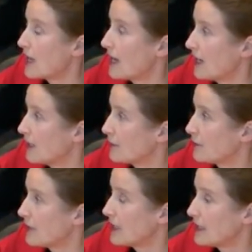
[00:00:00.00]
to
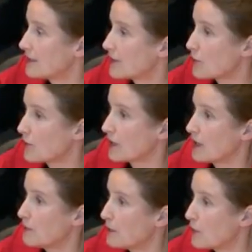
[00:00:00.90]
have its
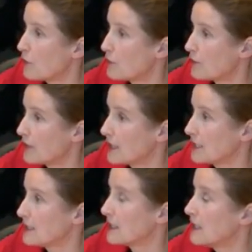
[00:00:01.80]
locally
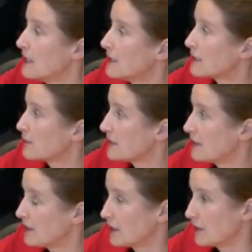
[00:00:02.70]
incorporated
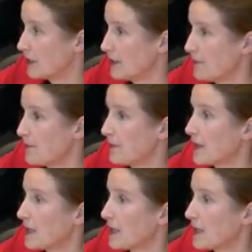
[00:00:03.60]
subsidiary